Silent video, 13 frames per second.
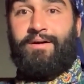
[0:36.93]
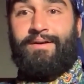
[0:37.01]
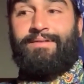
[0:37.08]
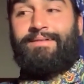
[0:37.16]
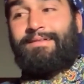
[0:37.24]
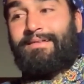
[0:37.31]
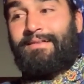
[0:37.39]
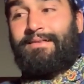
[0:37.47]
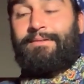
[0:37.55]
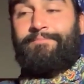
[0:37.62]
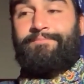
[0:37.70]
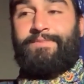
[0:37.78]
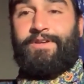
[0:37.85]
But
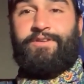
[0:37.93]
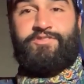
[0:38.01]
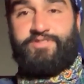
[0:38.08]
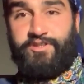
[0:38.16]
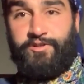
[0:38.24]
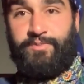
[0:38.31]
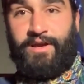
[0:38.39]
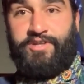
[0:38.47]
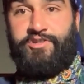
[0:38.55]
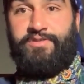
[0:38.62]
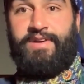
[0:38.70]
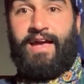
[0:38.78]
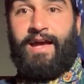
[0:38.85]
you know, just do the
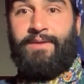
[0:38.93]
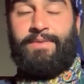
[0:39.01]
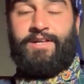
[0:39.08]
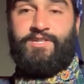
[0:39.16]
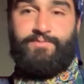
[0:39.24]
best you can.